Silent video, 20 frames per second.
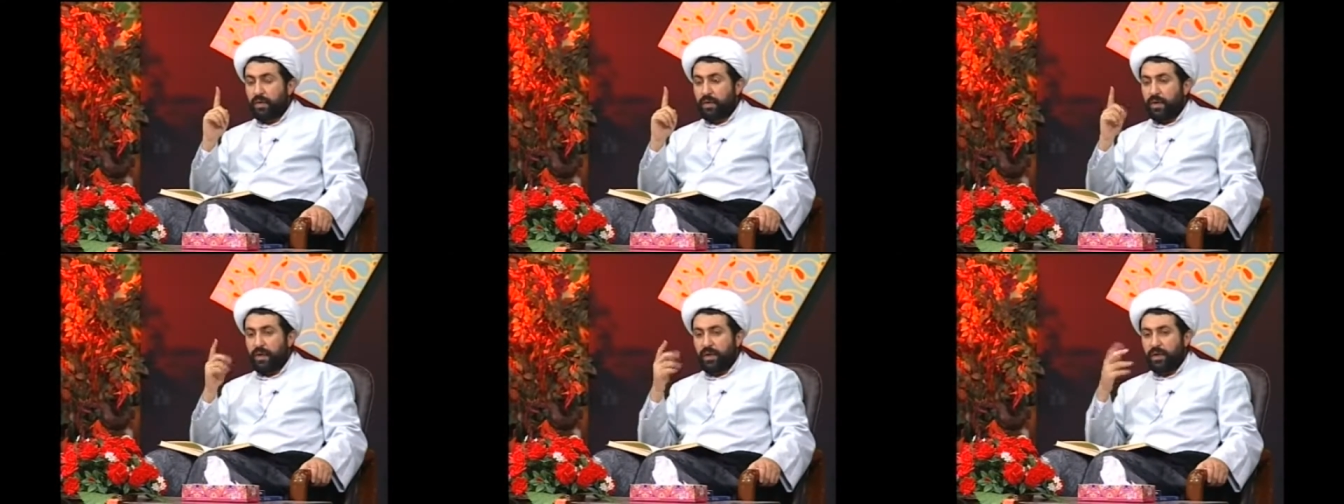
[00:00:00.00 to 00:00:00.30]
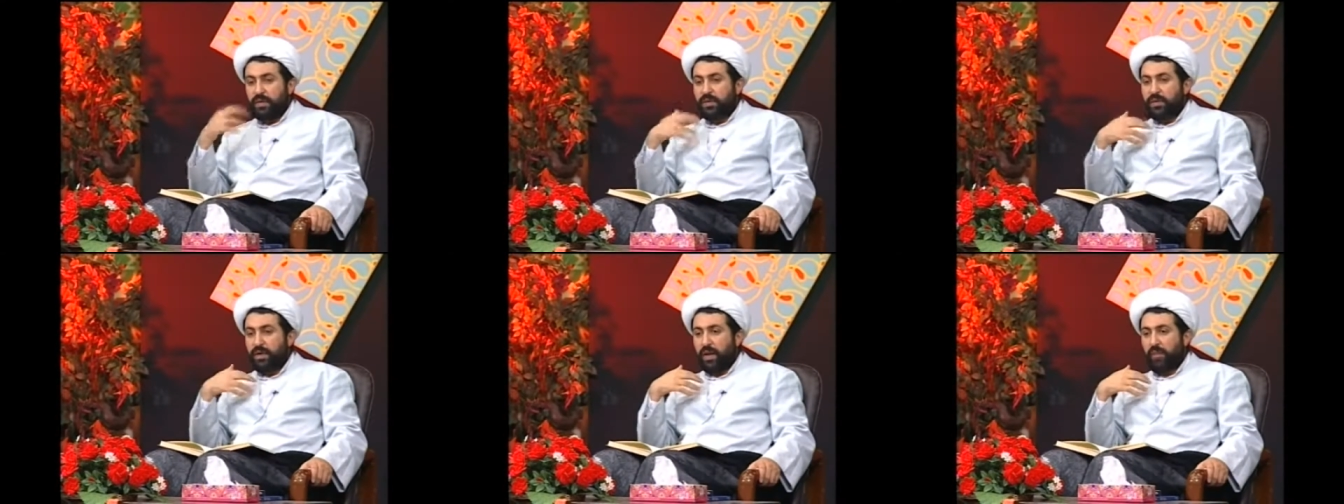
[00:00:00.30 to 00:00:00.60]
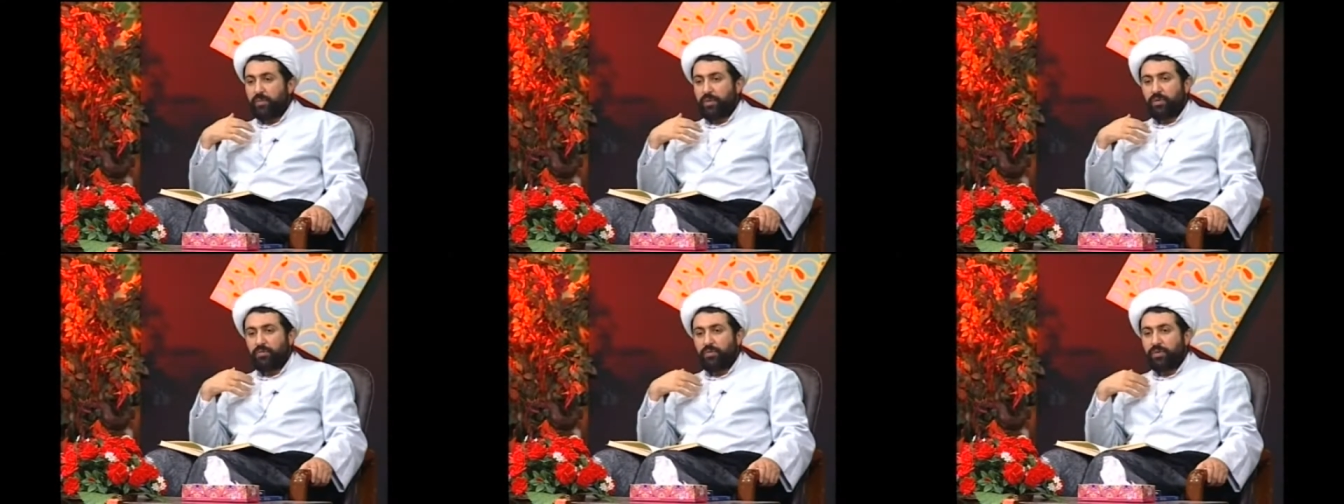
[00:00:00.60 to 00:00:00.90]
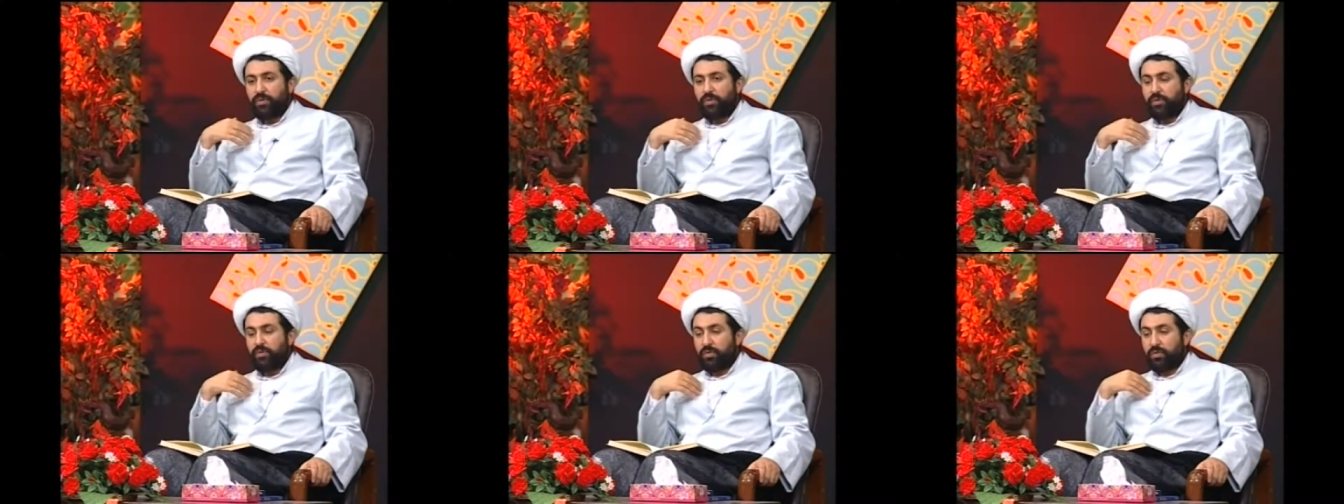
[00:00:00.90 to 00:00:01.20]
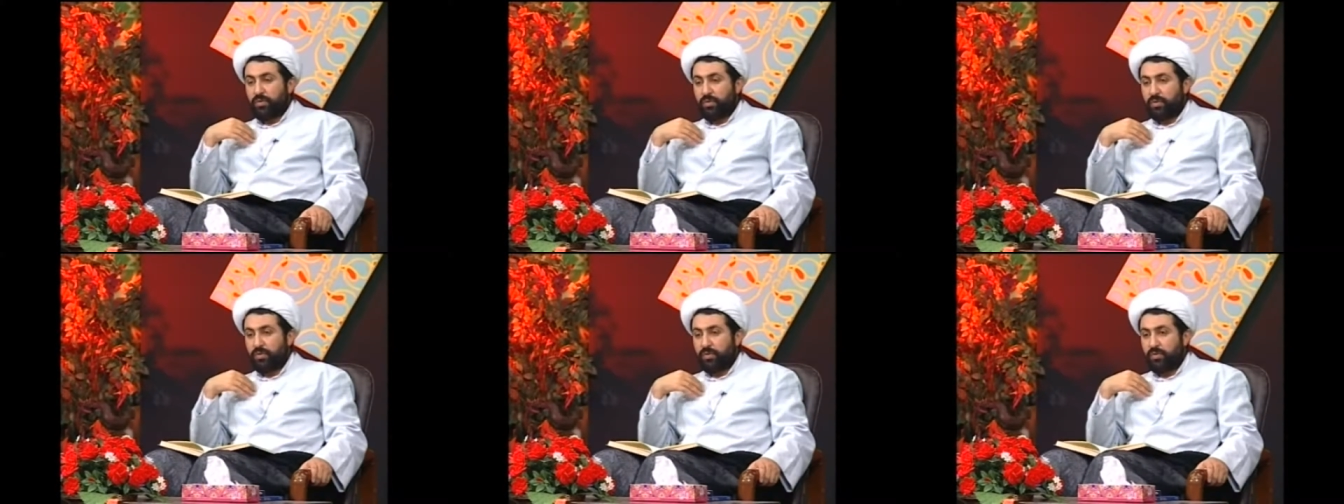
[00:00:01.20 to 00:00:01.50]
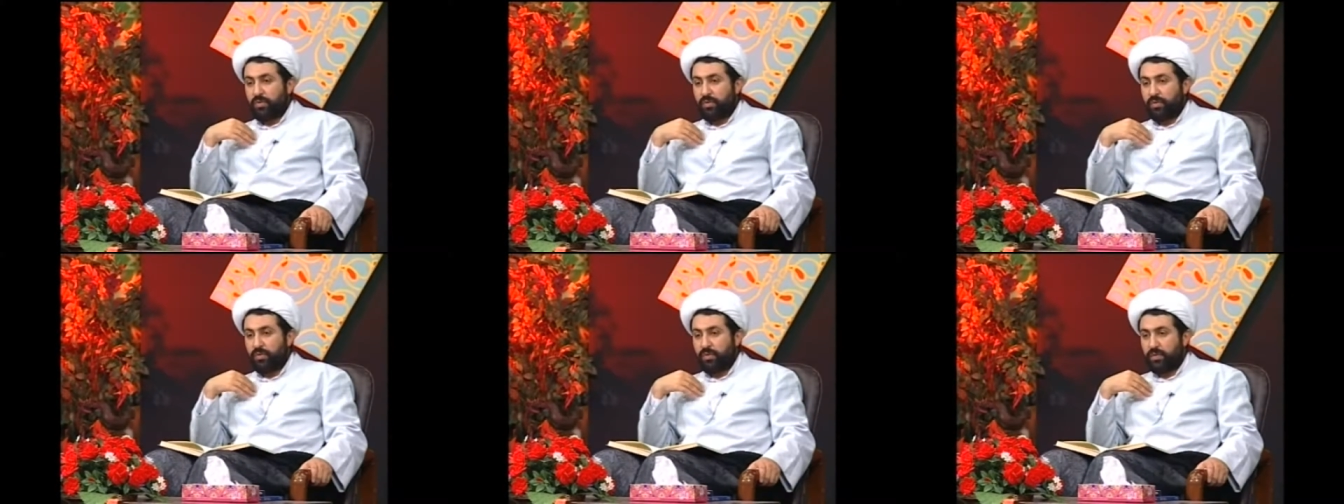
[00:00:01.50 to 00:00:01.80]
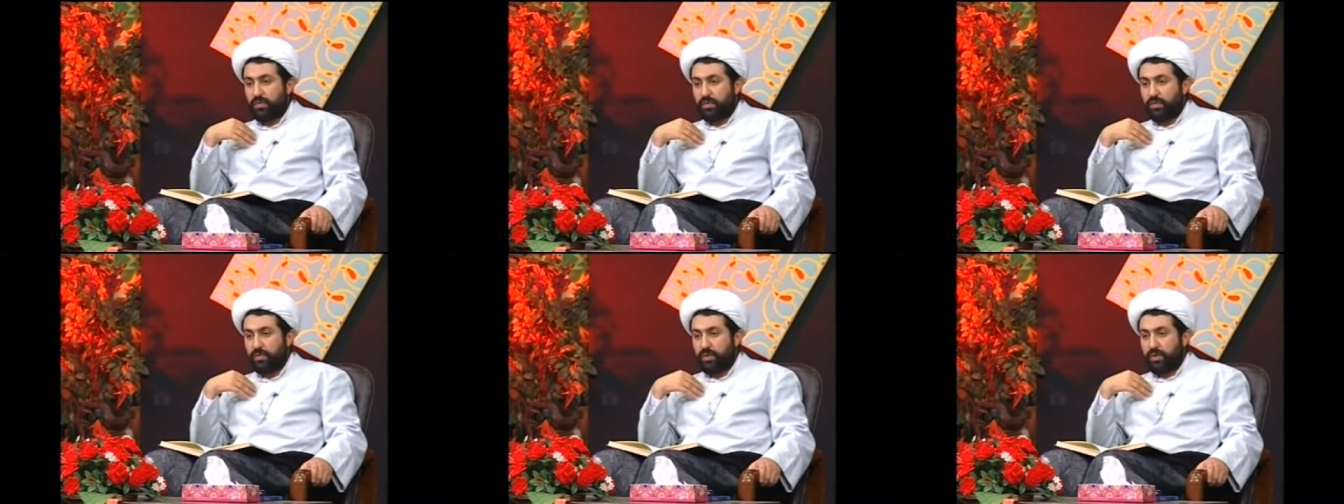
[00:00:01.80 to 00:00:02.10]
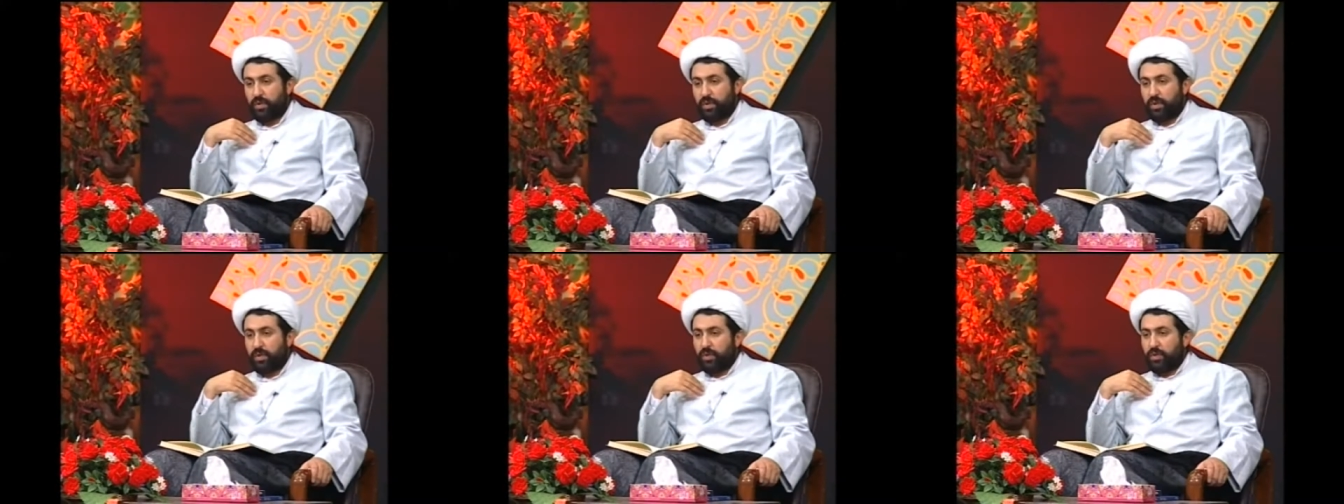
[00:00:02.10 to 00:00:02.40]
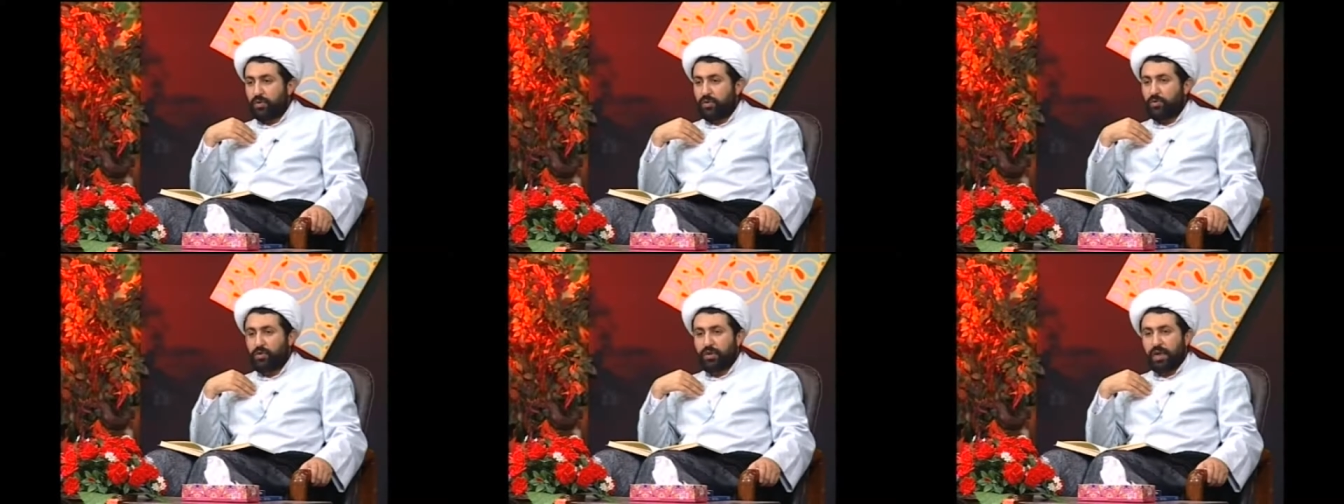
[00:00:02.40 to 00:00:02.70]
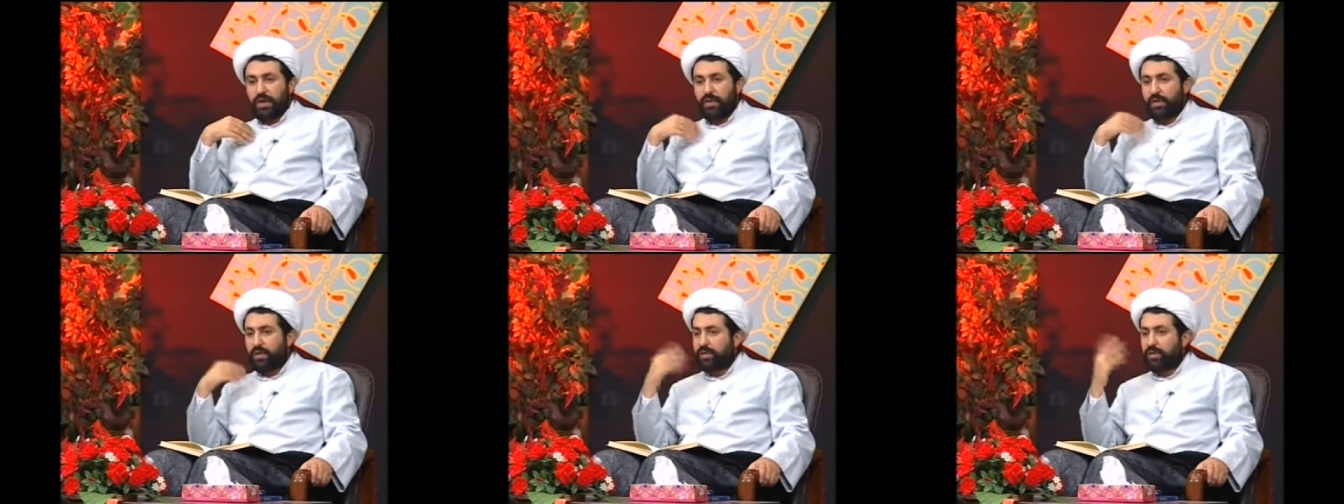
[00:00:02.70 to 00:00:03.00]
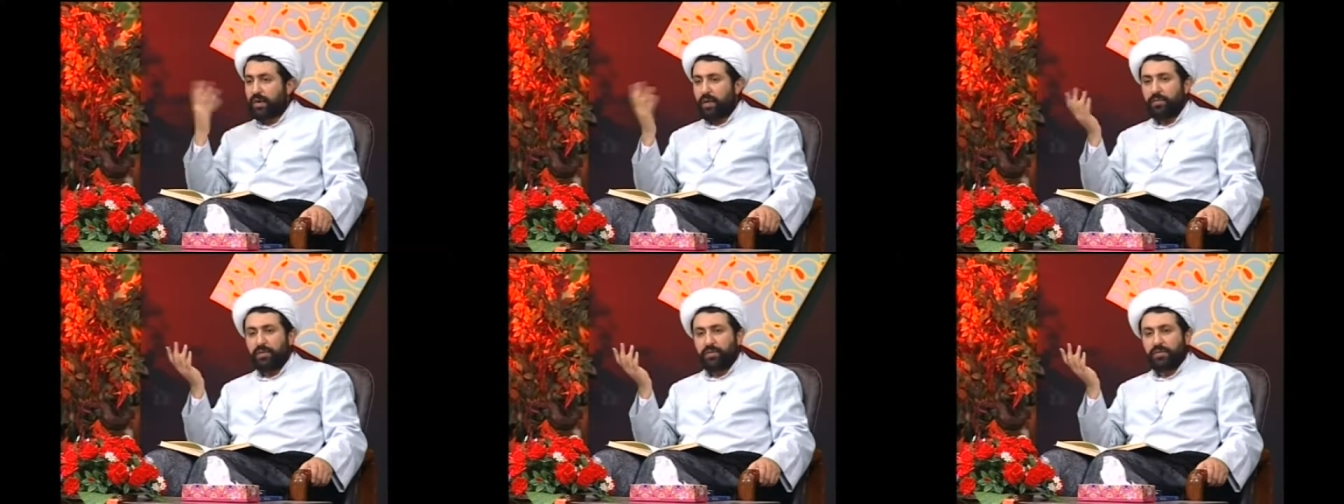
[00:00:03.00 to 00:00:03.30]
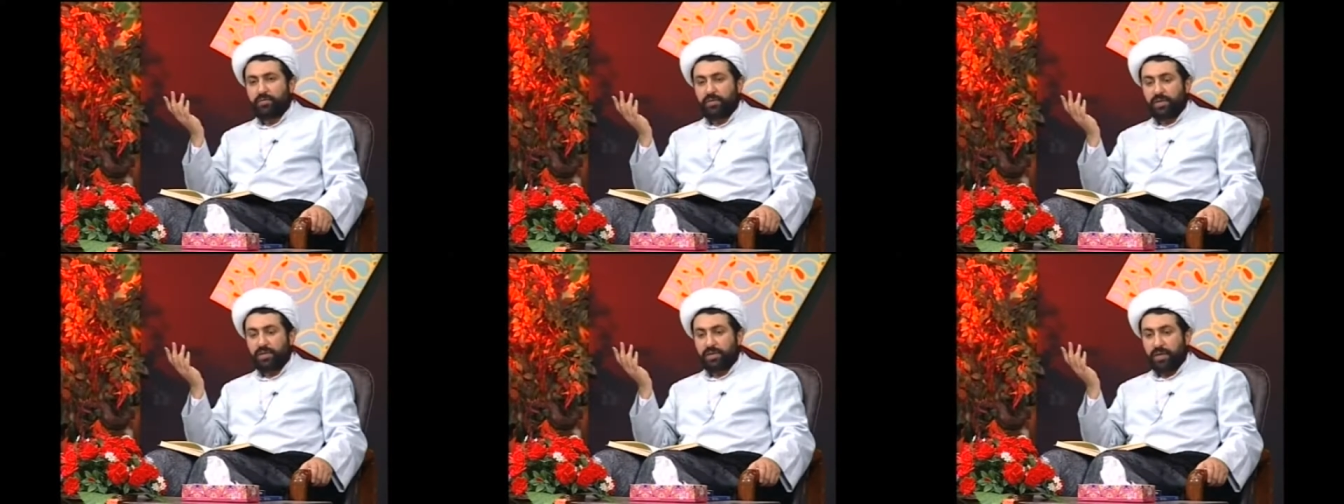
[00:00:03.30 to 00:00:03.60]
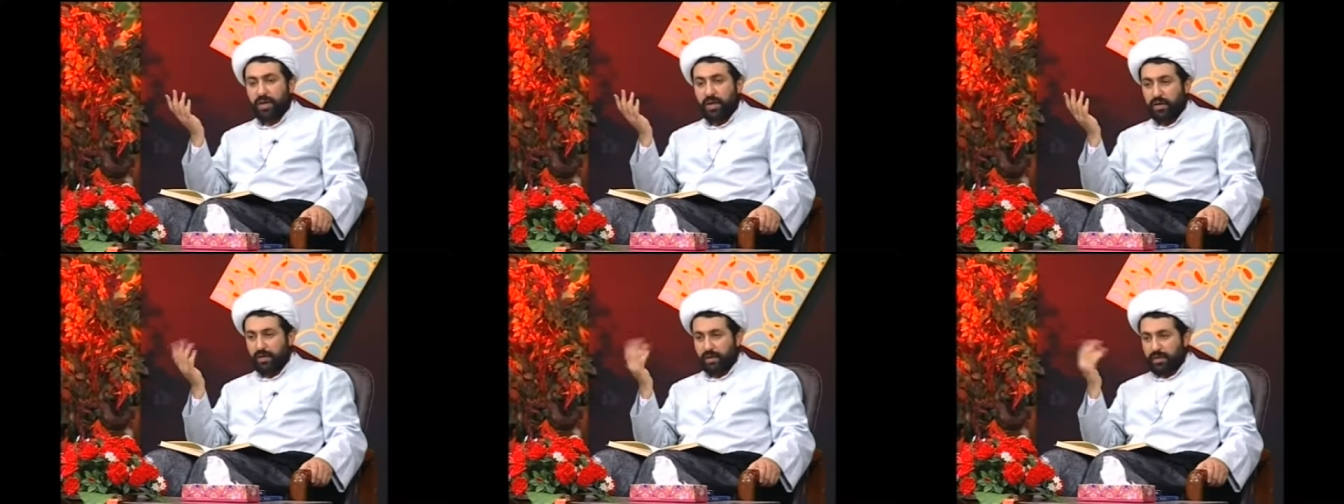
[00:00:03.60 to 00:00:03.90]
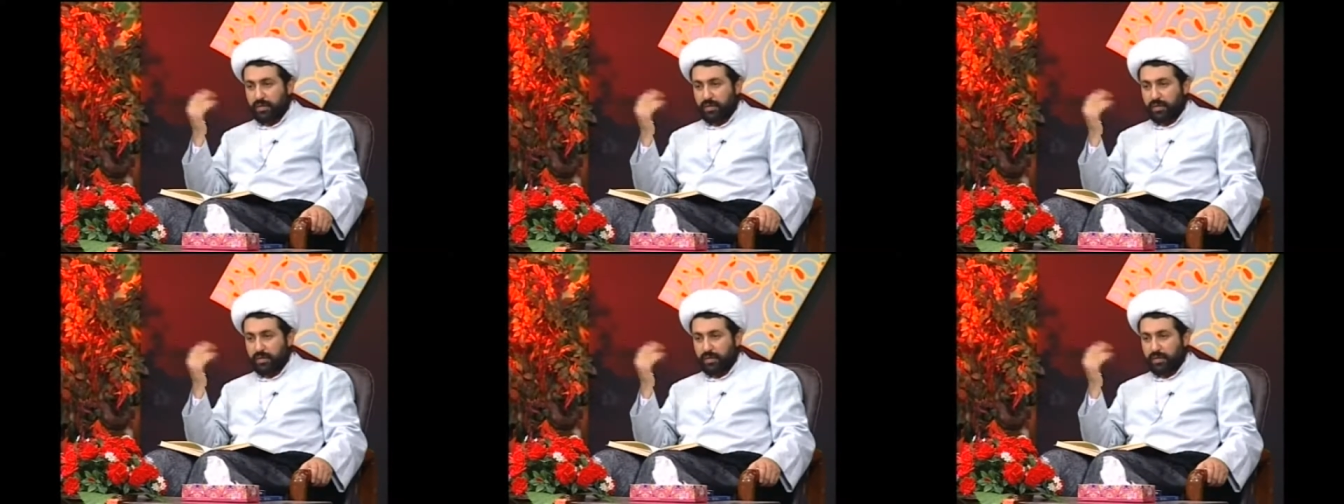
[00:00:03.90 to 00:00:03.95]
in Islamic view, you cannot commit suicide.